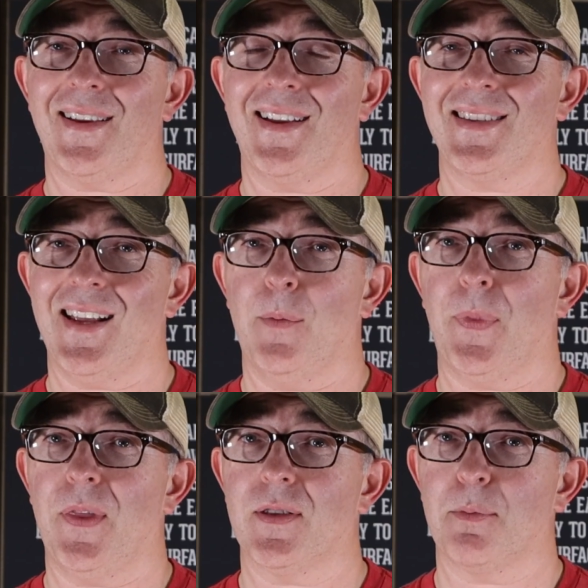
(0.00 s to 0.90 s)

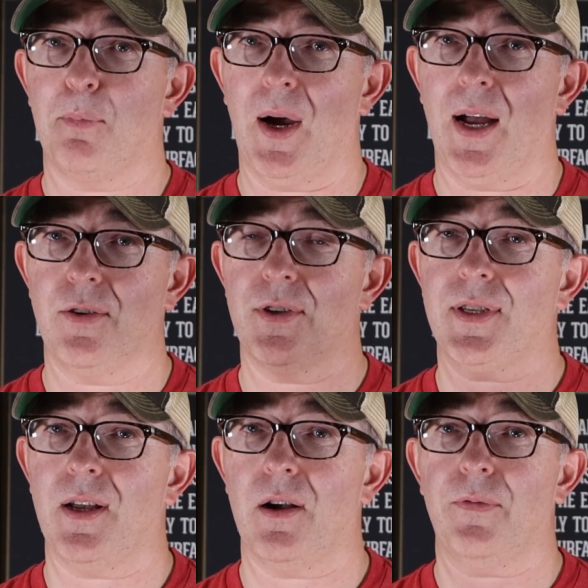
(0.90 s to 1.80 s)
attempt this by
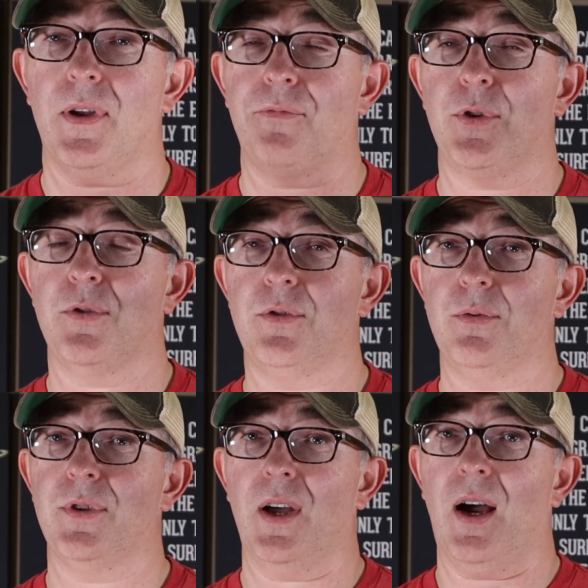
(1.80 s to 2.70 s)
yourself if you
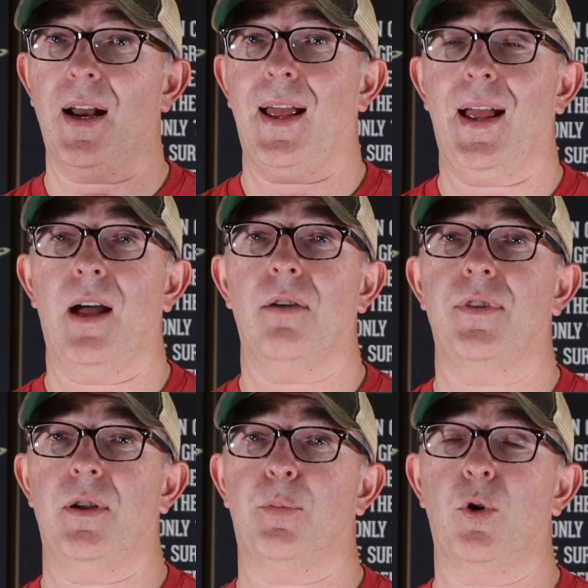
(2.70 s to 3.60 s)
do not have
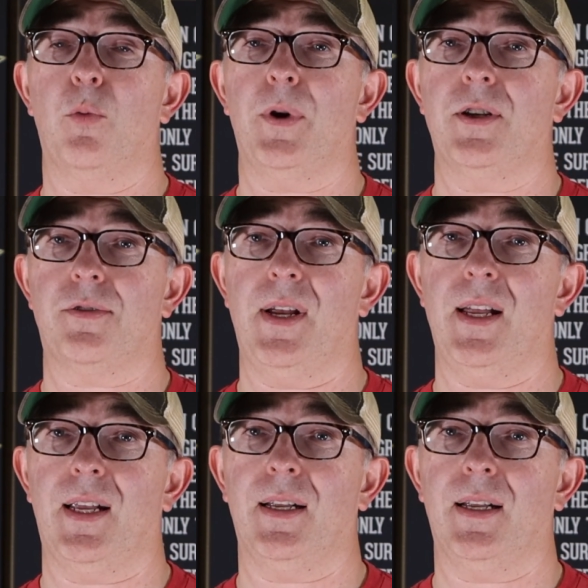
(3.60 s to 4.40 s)
the appropriate training,